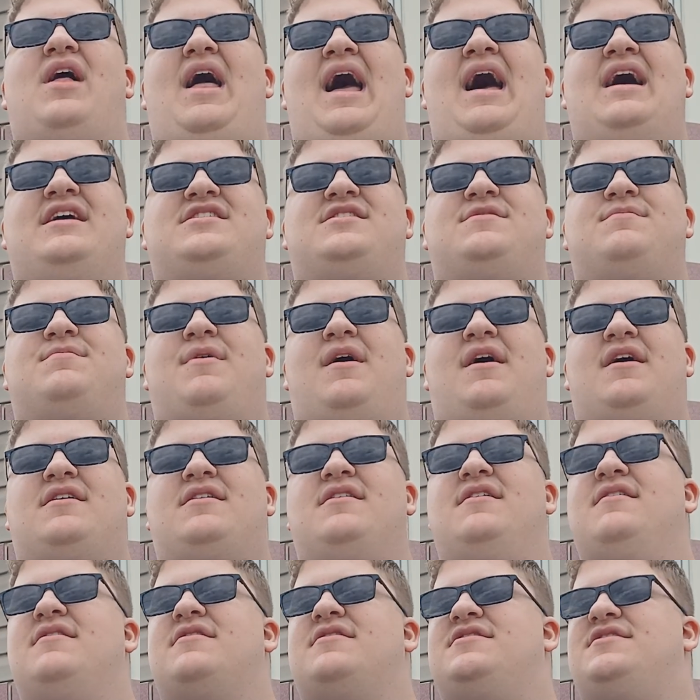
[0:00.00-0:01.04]

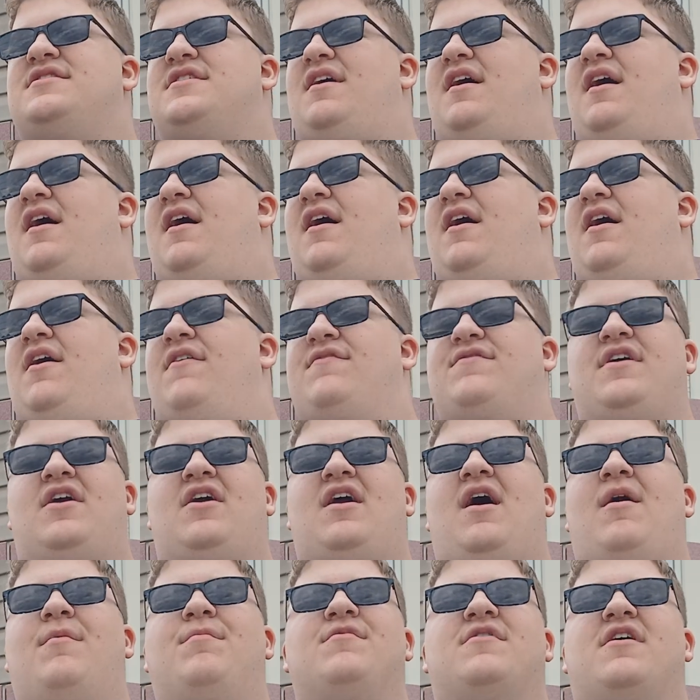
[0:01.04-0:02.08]
aspect of their
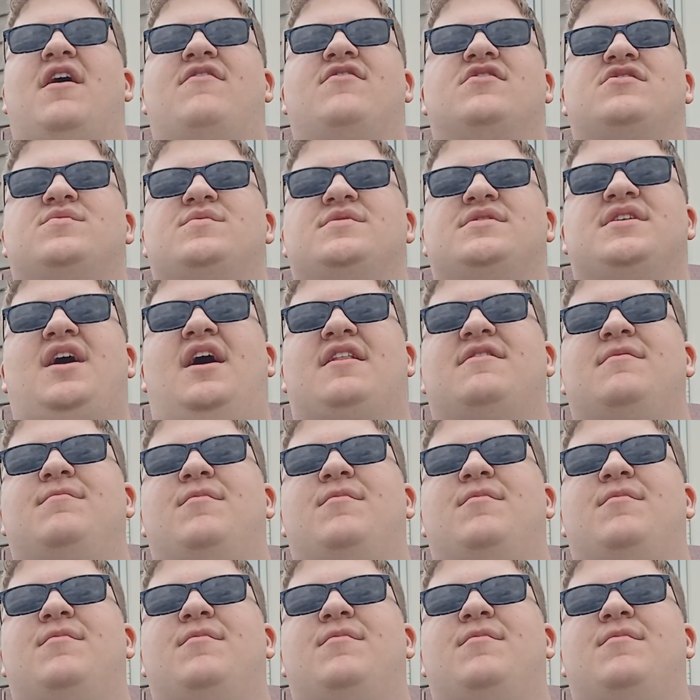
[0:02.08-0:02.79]
album covers was not the